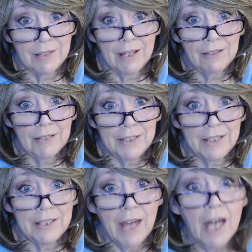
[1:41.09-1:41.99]
Oh, I
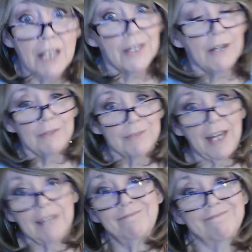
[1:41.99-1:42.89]
did. So
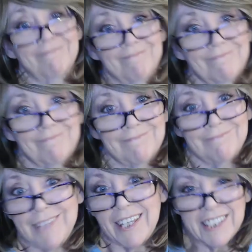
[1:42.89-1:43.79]
yeah,
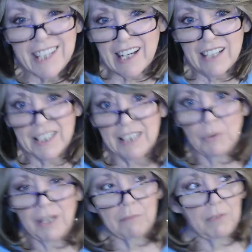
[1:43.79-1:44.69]
yeah, the day kind of got
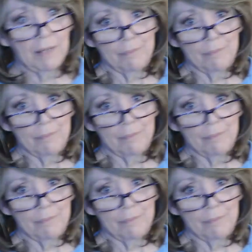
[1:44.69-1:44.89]
away from me.